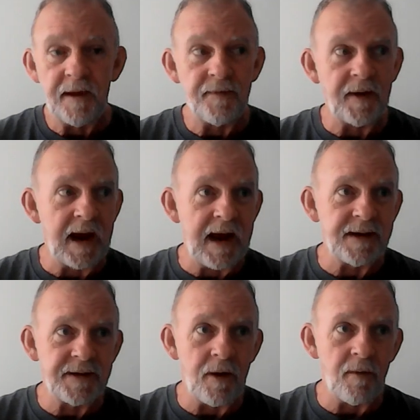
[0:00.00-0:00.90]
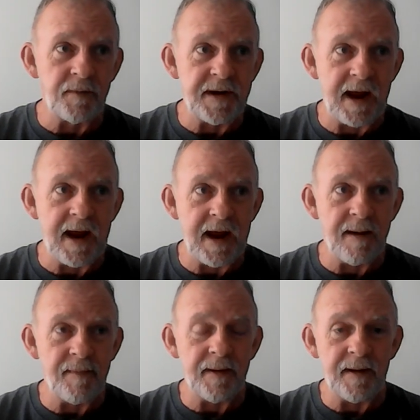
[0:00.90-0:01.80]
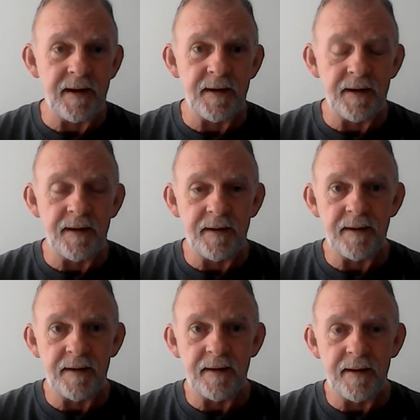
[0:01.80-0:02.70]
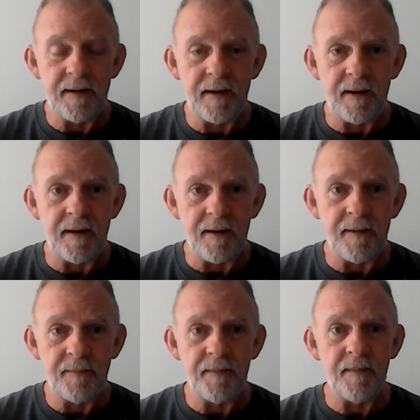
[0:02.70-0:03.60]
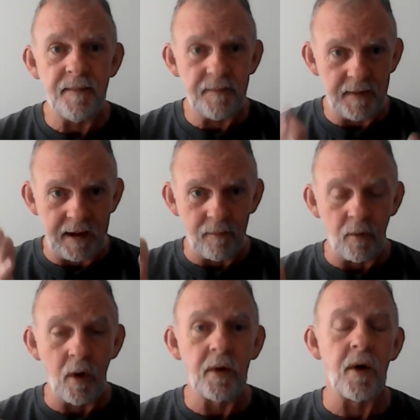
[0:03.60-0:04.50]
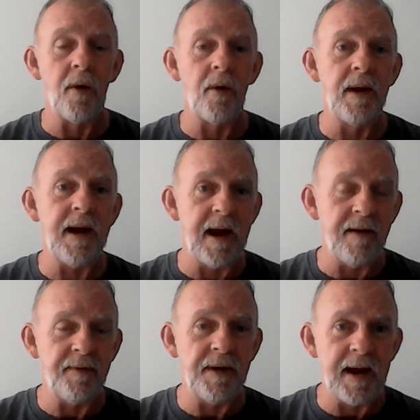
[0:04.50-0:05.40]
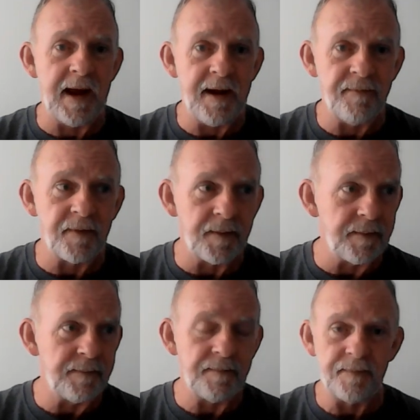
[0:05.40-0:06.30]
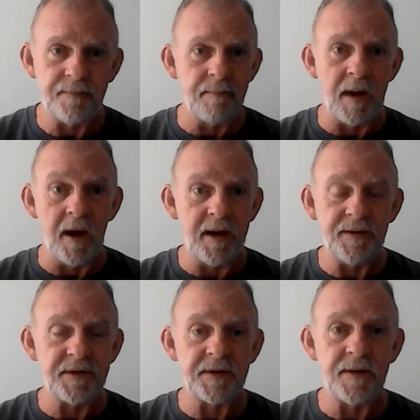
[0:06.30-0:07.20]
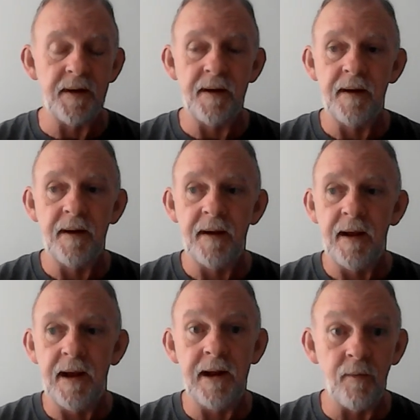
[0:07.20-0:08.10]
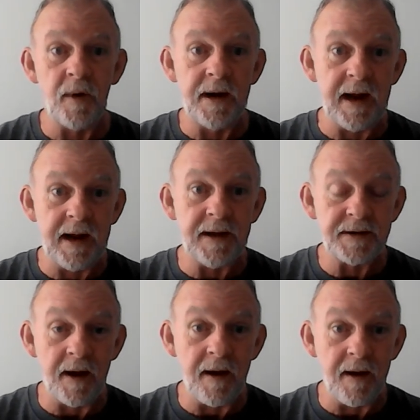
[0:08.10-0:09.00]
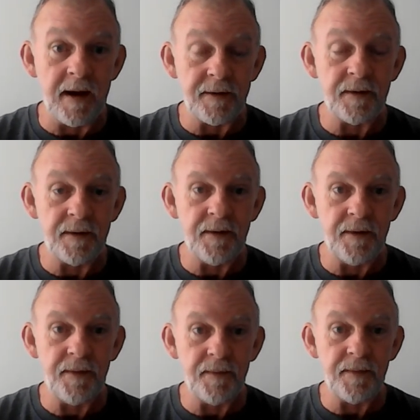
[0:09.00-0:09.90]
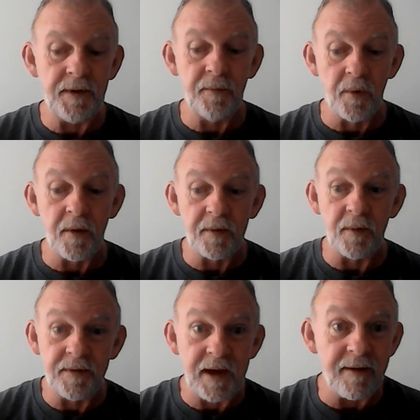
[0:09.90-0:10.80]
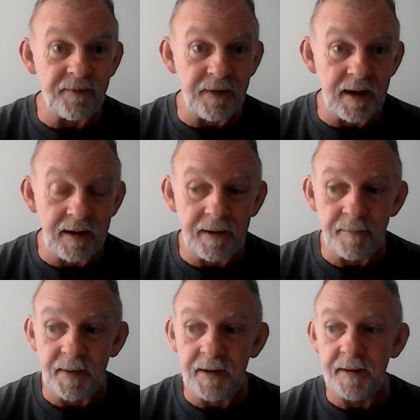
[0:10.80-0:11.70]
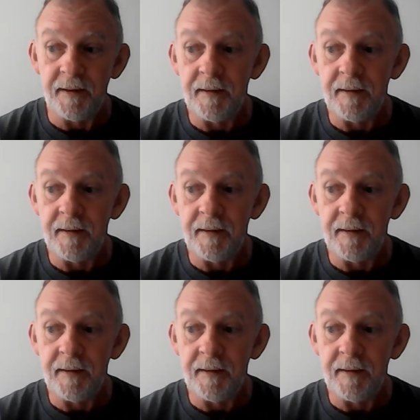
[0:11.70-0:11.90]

a guy's on time and at work early every day for months, and then one day he's not, you work with that fella. But